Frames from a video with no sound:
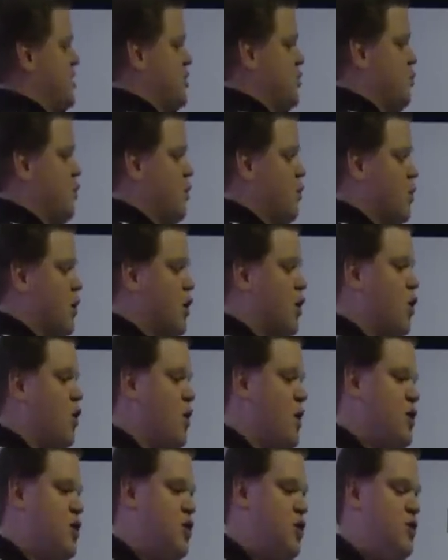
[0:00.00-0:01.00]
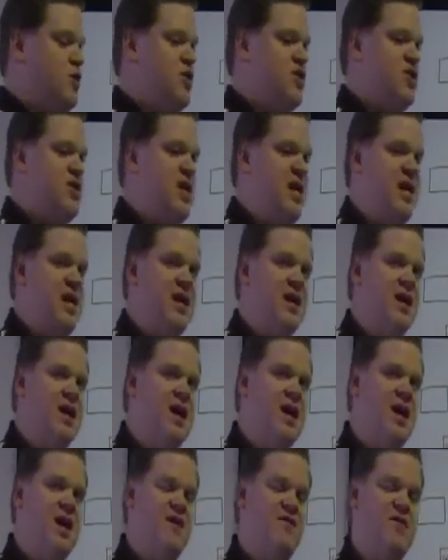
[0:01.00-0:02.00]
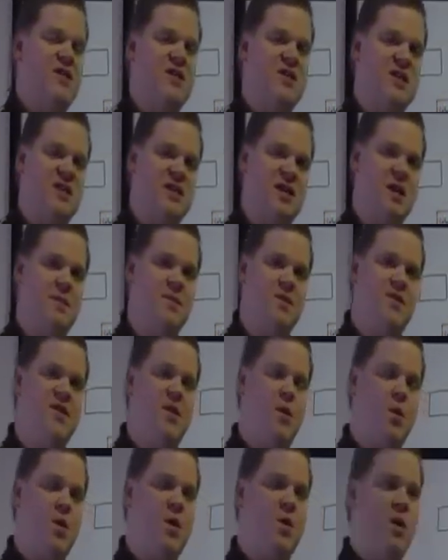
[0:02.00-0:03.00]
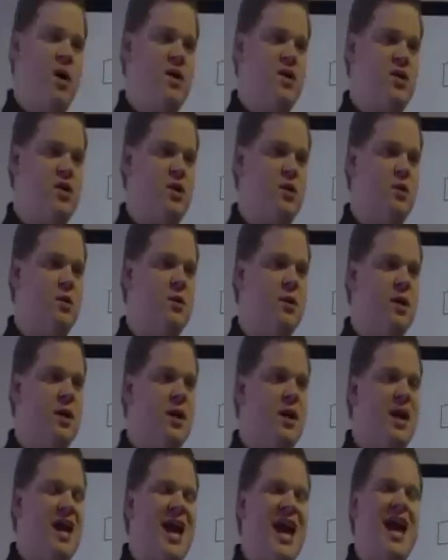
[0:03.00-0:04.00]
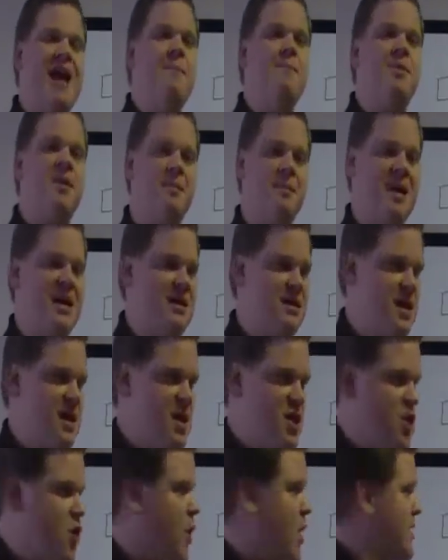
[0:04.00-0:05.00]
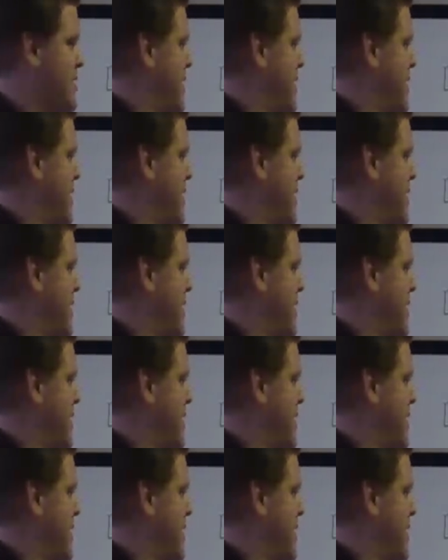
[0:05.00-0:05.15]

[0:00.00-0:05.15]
where we're going to see if this is something that we want to implement into our daily